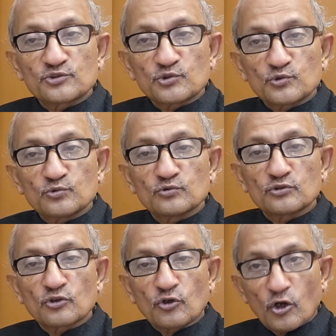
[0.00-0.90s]
through
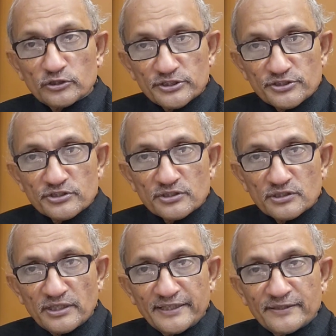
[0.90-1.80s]
college,
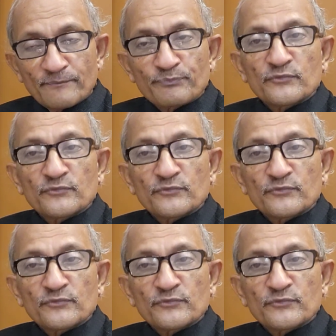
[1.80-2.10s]
right?